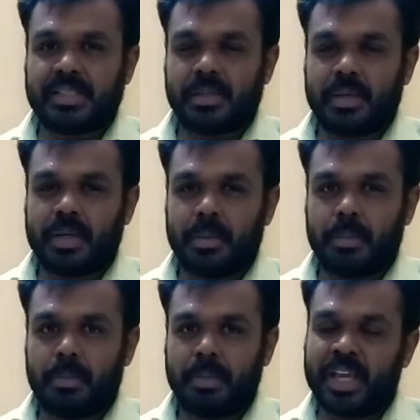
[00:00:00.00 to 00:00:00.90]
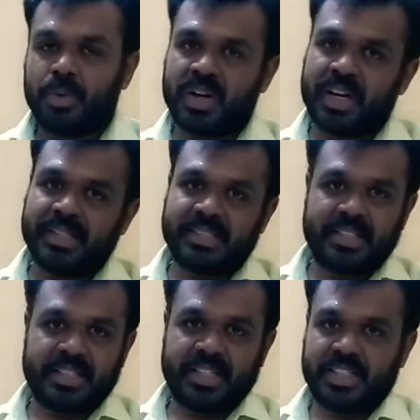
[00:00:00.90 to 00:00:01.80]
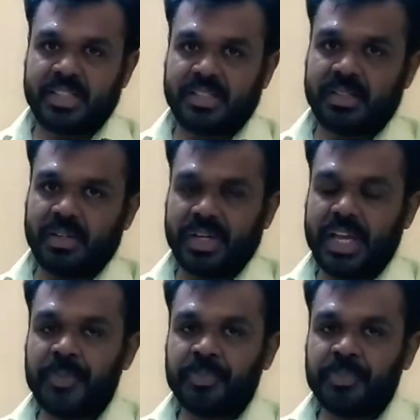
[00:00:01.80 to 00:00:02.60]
Please make your concentrations.